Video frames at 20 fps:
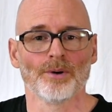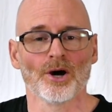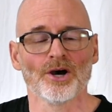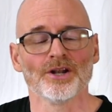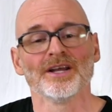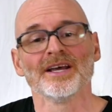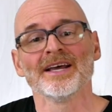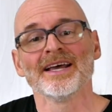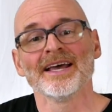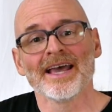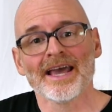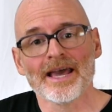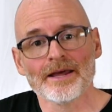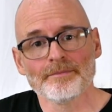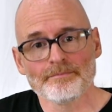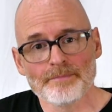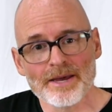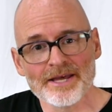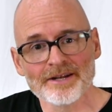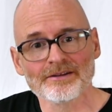But
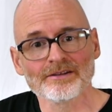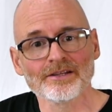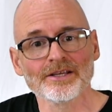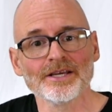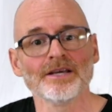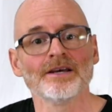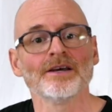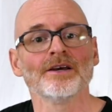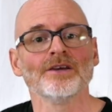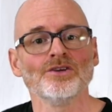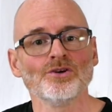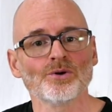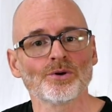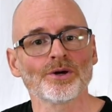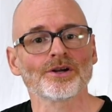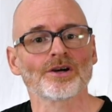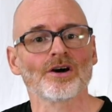Admittedly, you could